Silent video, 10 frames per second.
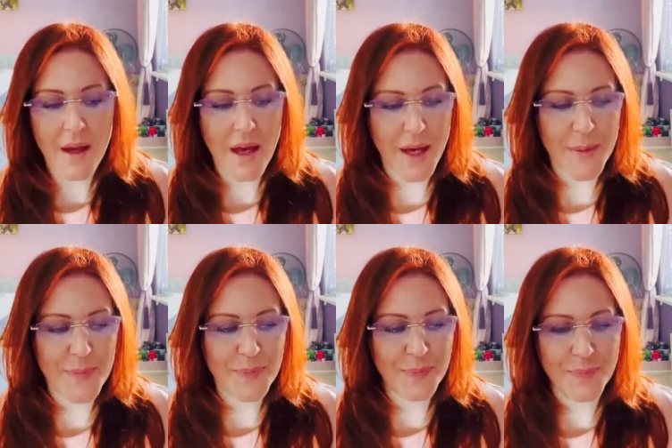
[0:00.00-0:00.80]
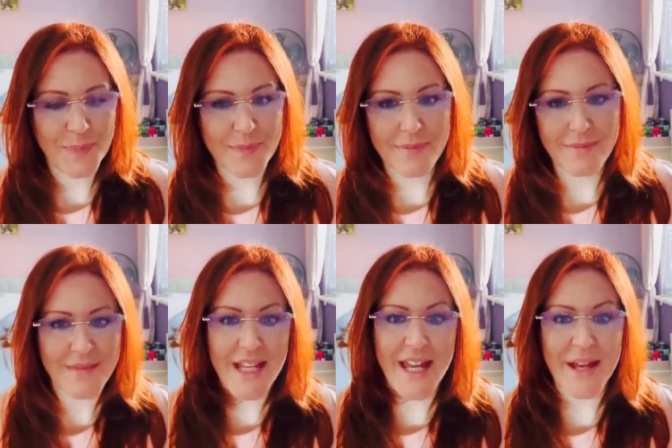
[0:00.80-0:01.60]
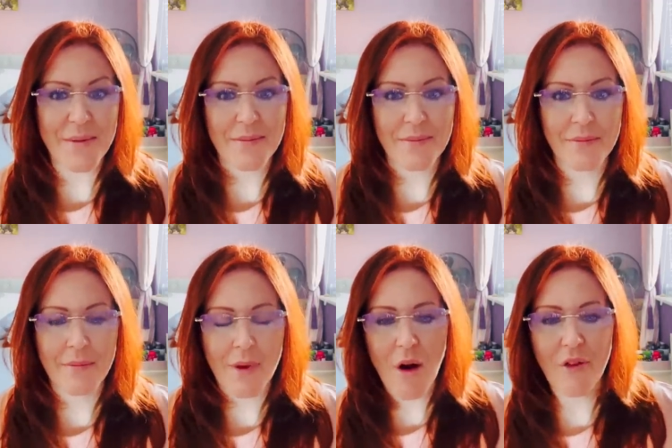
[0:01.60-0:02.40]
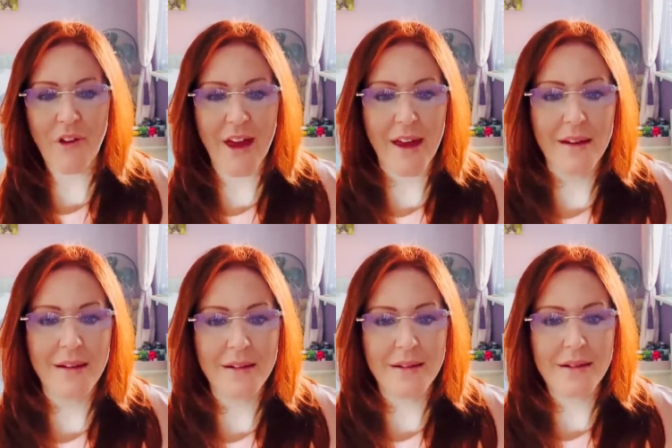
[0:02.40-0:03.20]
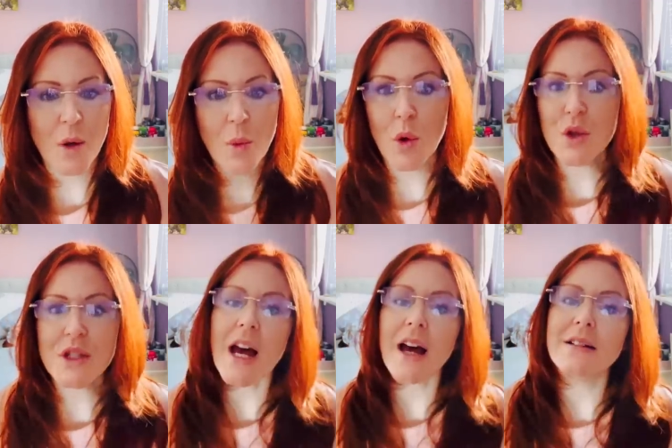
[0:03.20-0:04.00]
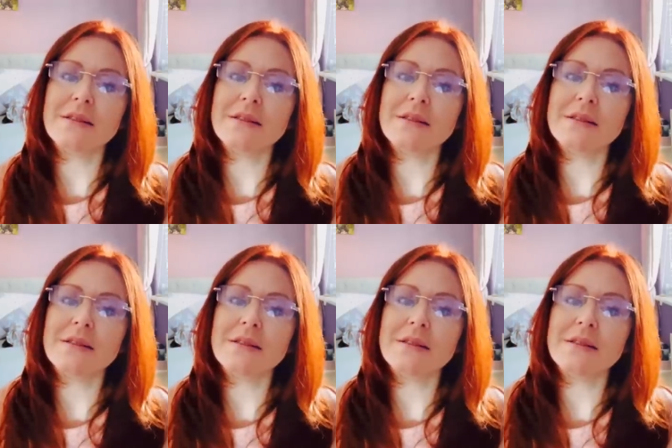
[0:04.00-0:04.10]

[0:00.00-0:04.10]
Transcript: Um, tea, coffee, water,